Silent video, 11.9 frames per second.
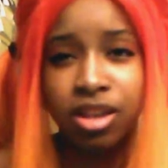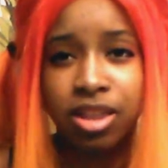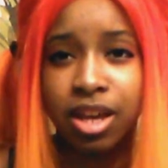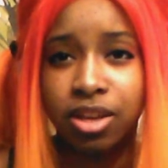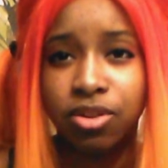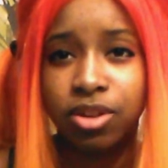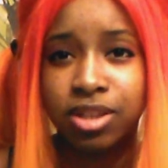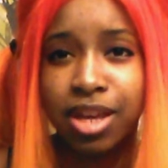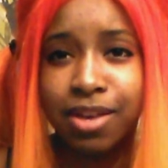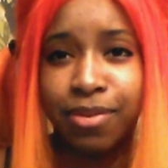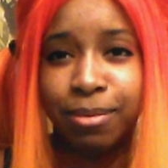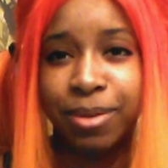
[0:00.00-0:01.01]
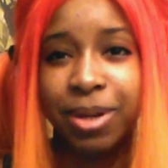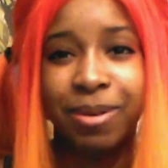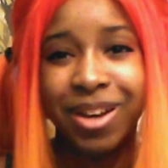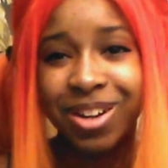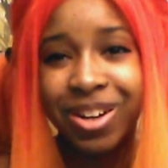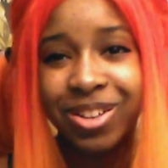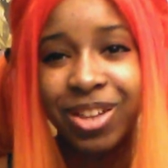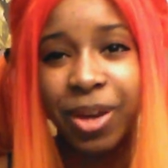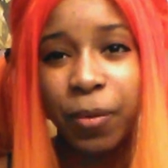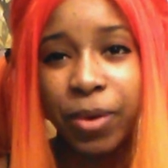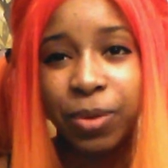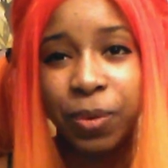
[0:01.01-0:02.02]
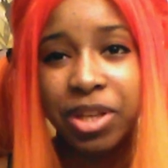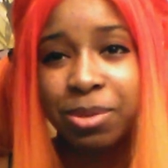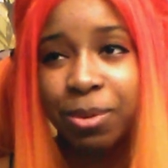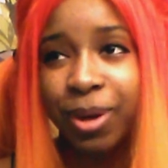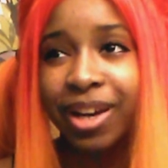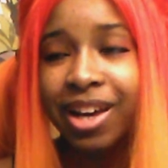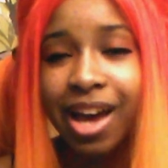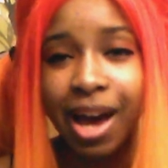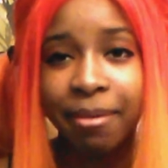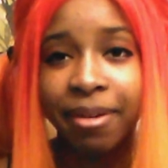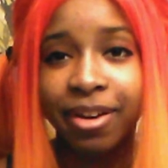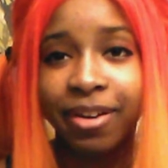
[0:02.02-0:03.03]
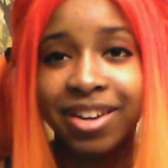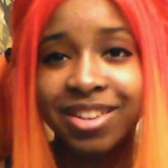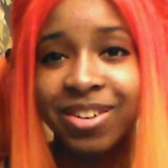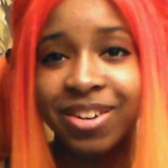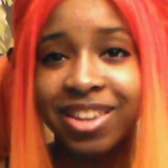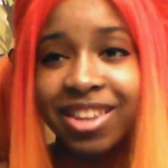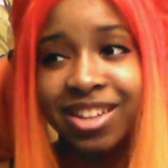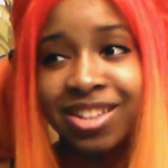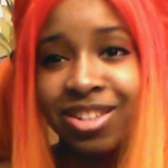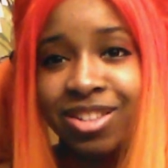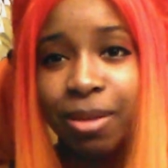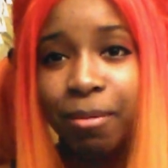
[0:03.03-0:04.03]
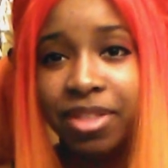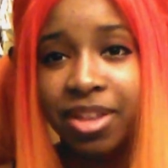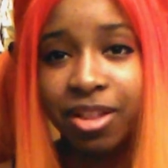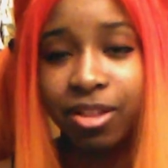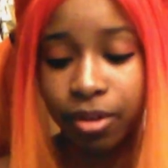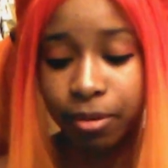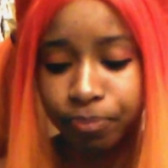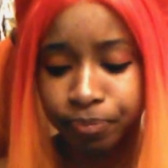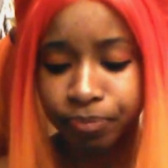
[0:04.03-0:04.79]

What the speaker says: that you can take from anime. I heard like weird whispering. I'm not crazy or anything, it's just them in the other room.